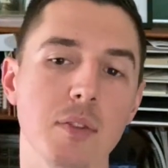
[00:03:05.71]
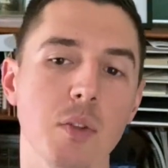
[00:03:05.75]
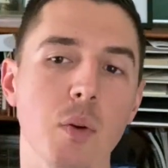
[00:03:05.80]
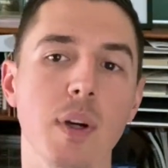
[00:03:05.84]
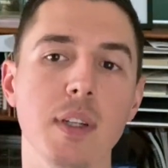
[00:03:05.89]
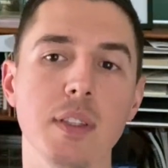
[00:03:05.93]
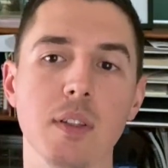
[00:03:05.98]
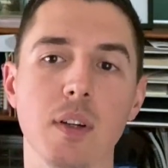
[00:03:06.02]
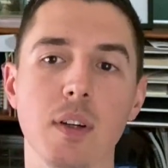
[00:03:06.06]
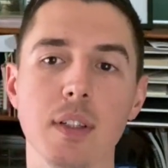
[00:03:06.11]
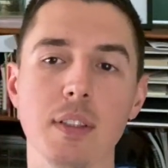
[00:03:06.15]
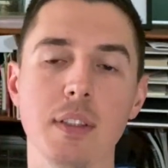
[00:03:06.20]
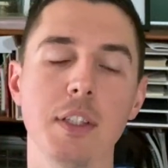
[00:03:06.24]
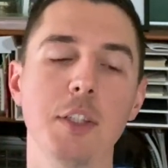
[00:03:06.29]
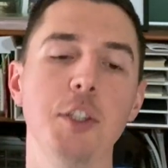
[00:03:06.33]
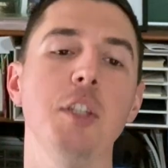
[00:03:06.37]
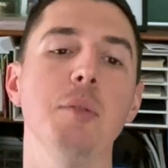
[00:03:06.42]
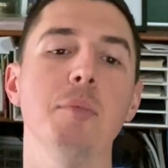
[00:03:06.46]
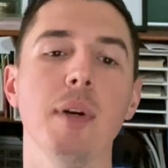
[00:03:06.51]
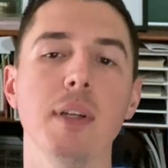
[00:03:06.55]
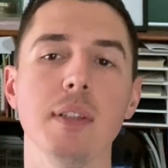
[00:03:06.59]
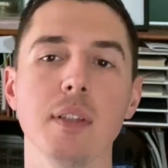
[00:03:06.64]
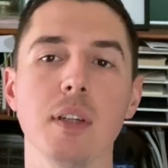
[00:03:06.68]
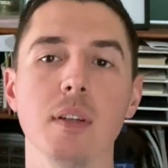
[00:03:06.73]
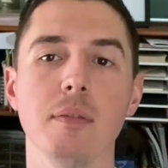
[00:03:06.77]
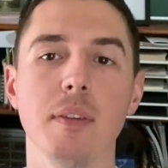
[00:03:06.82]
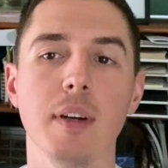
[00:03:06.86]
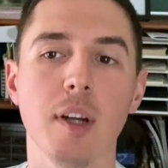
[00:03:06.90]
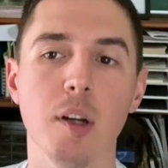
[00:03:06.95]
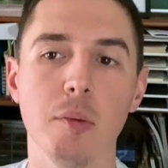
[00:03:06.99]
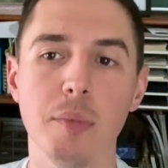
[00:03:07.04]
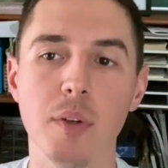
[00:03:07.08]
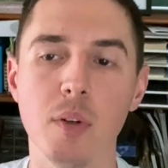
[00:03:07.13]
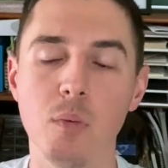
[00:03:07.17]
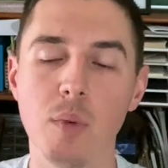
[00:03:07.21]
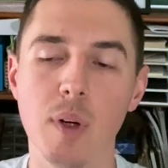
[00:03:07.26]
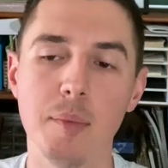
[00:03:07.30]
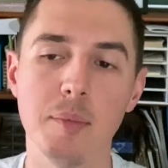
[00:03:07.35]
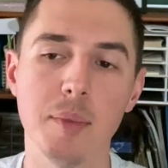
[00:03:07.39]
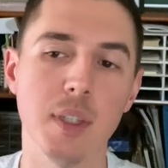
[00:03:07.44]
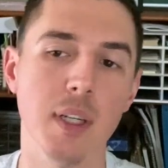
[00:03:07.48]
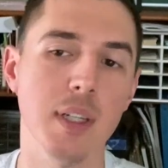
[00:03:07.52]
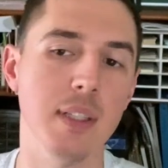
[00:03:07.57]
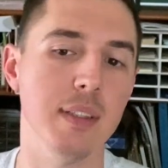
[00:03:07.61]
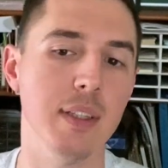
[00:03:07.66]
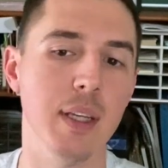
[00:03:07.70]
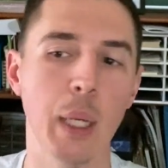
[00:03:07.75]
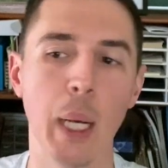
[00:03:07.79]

So I started teaching myself how to build websites.